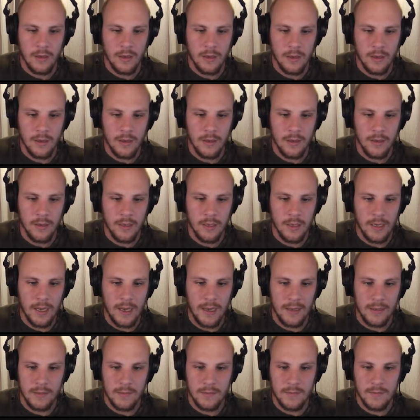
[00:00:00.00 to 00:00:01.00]

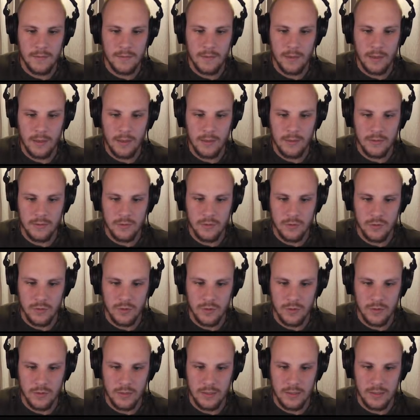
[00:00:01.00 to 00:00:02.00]
and it's
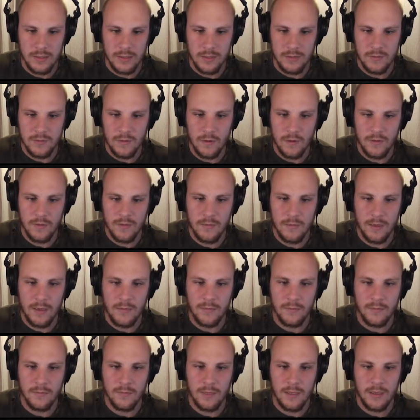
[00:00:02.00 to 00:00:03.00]
also easy to
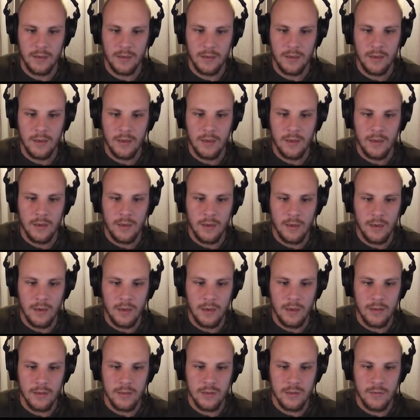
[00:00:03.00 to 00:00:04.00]
automate for me.
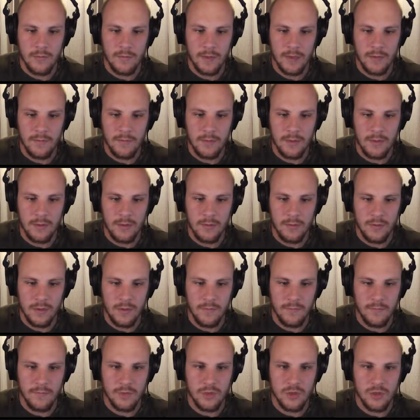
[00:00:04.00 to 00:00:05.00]
So what I've been
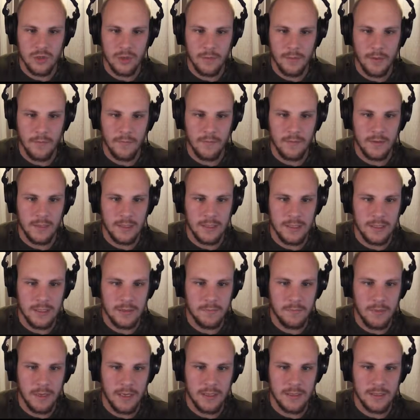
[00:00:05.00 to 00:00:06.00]
doing for some of
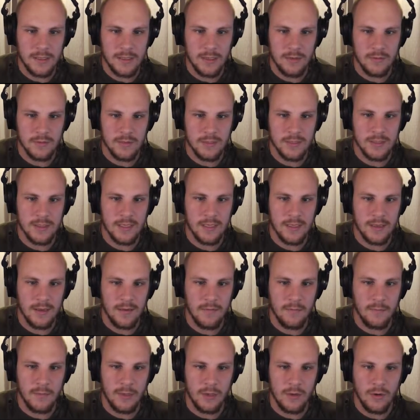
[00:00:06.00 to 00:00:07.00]
these pad sounds is that
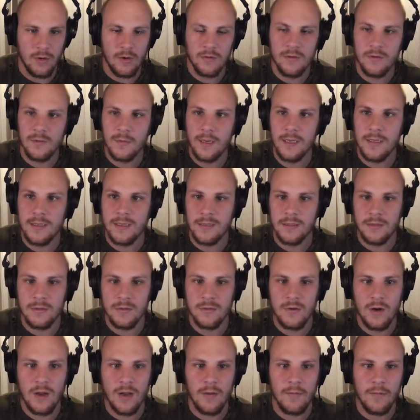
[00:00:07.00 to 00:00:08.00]
I've been automating the
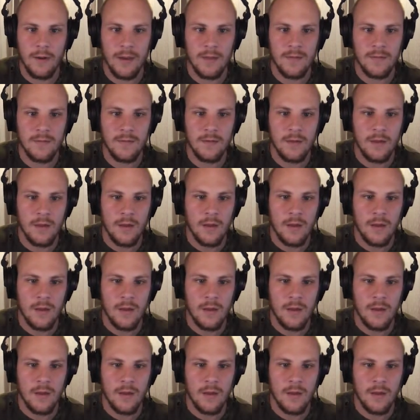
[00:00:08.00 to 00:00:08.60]
dry wet.